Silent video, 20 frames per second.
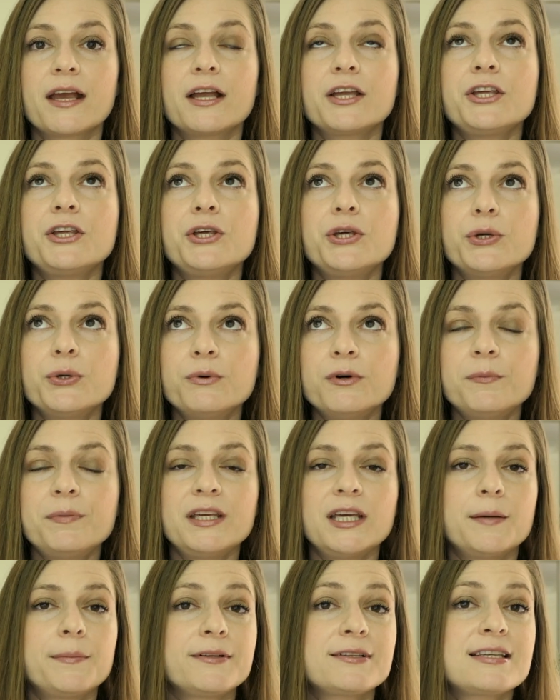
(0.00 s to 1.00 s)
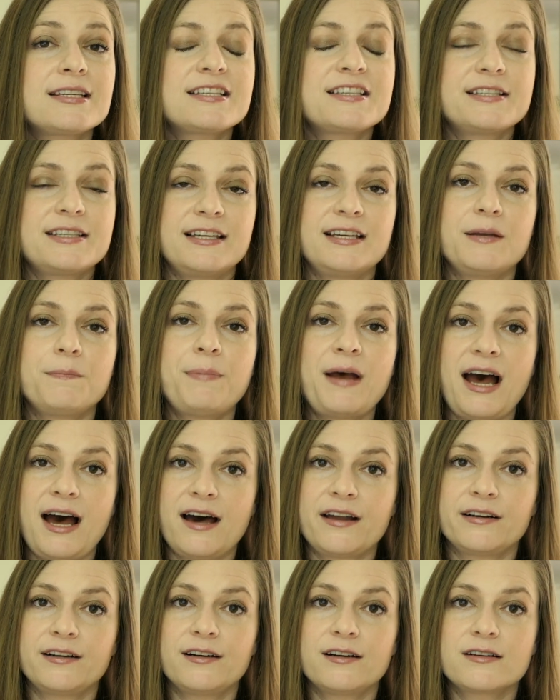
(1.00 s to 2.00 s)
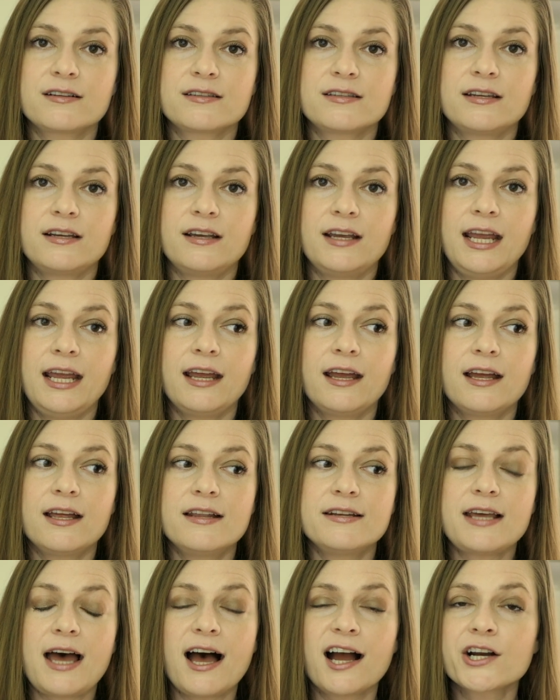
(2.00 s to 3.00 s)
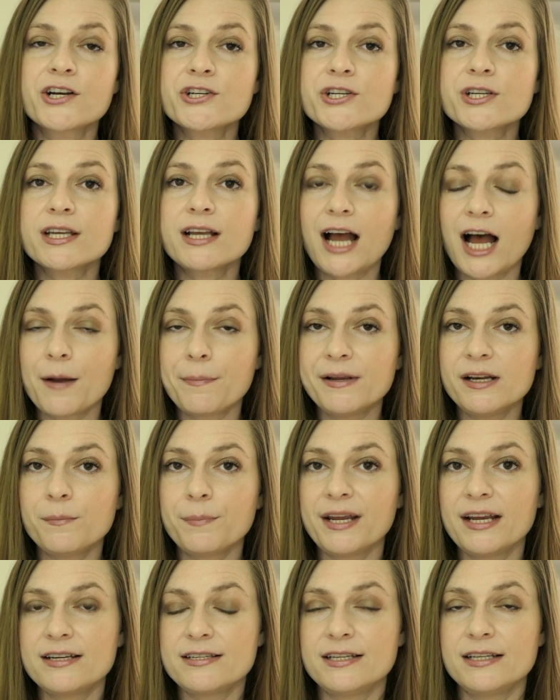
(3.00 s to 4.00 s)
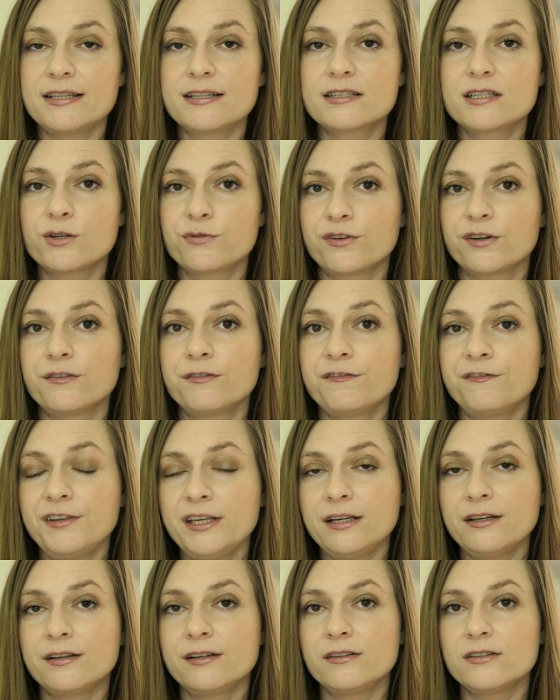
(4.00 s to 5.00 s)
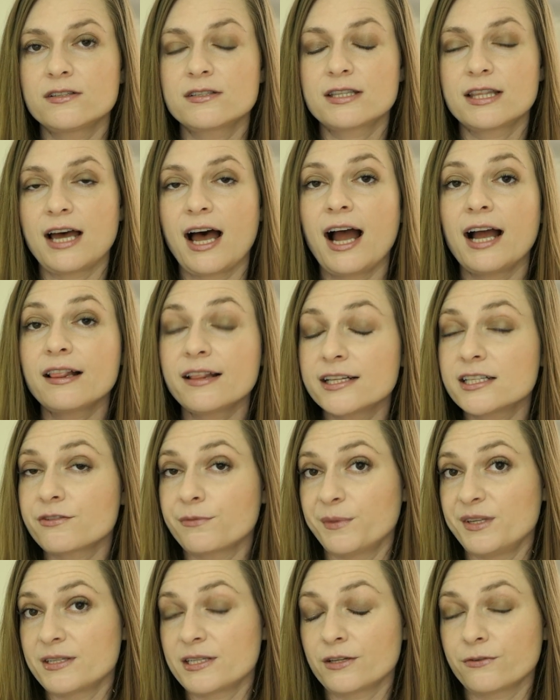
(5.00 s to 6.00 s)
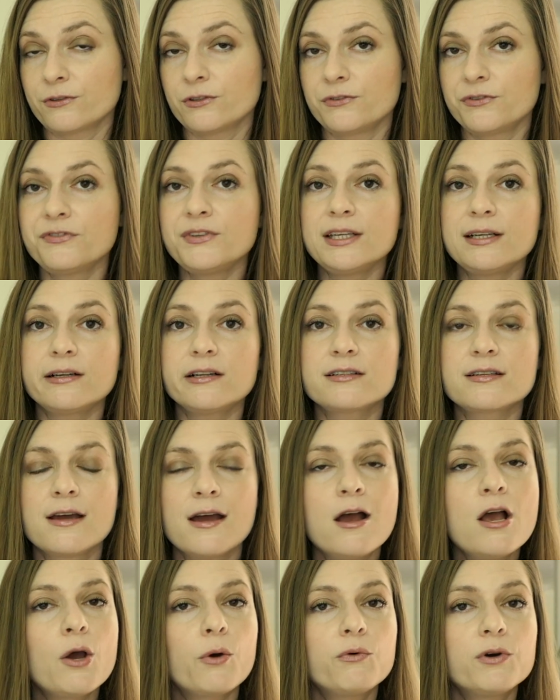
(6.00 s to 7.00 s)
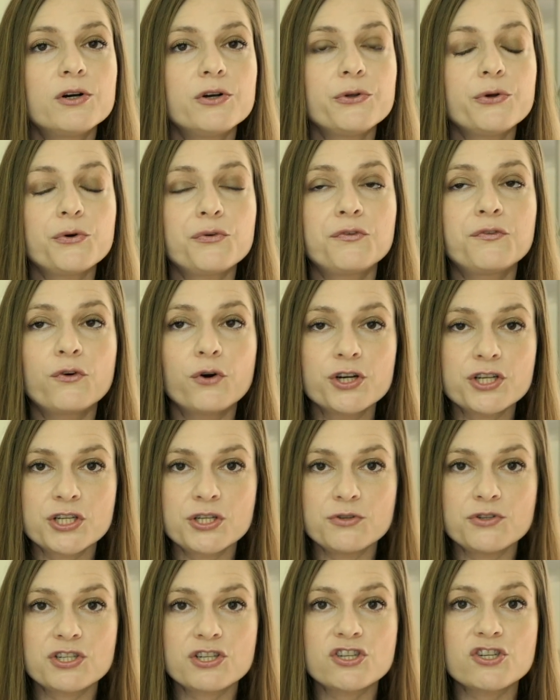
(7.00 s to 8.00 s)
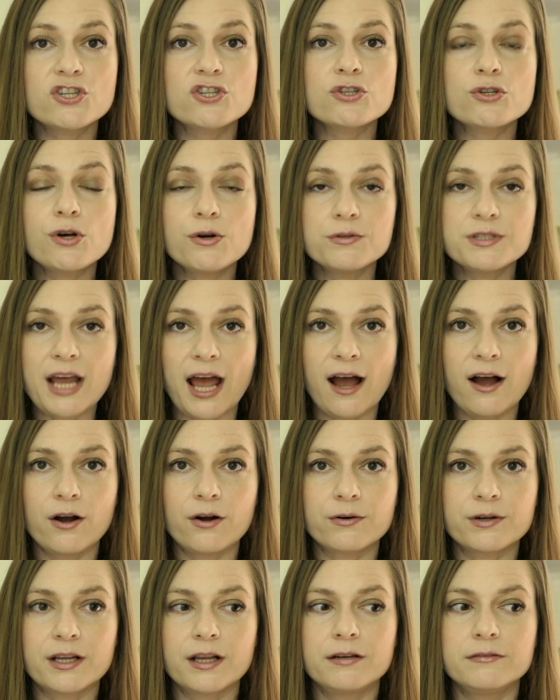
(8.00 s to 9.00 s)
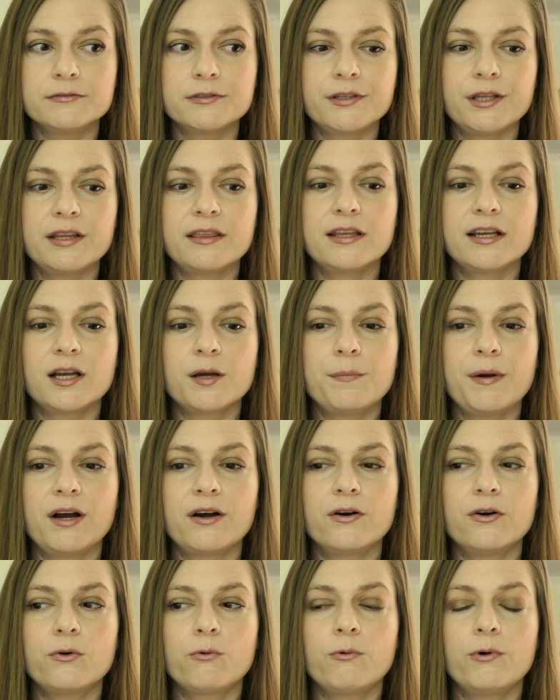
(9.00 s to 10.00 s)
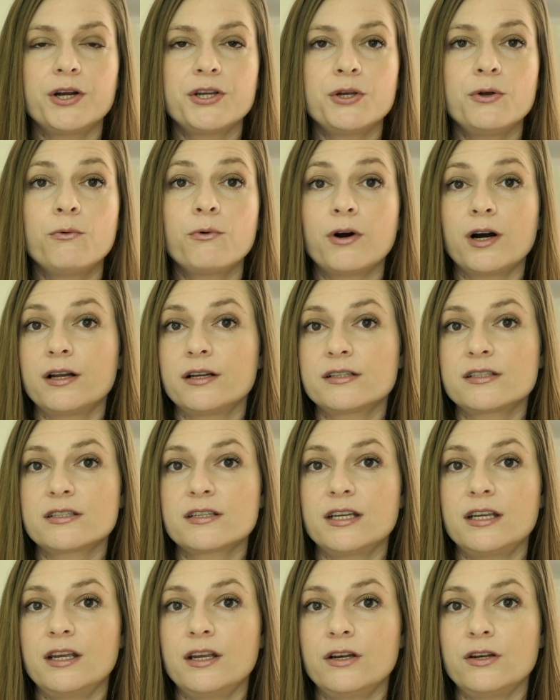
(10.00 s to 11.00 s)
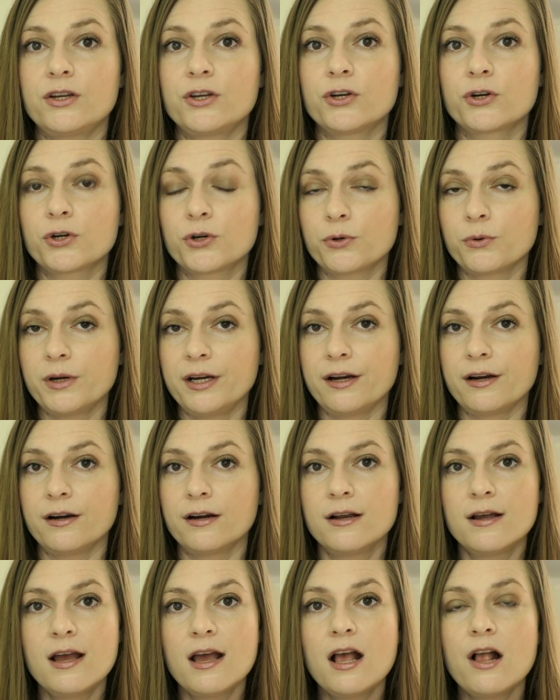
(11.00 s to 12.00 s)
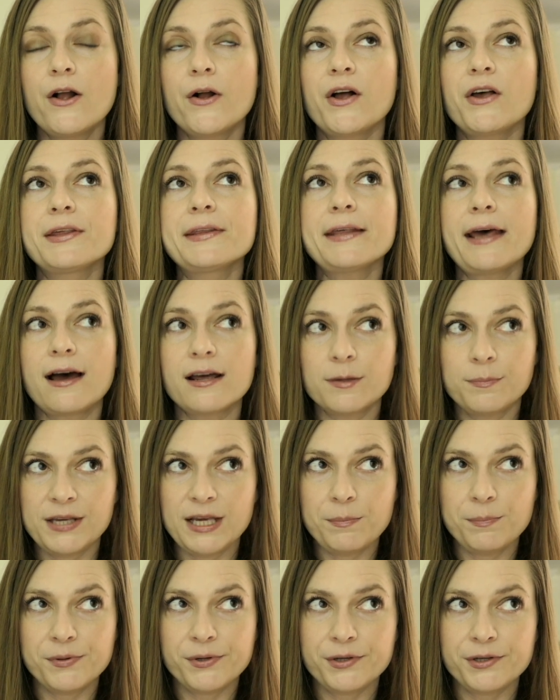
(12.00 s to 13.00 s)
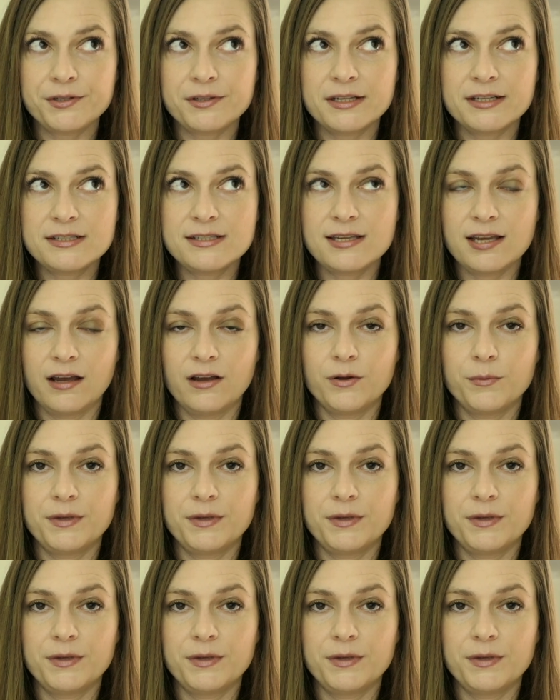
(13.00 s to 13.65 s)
you will be able to see patterns and actually copying and pasting these different fields, the highlights from these different fields will force you to slow down and really think about what you want in your career. A lot of people tell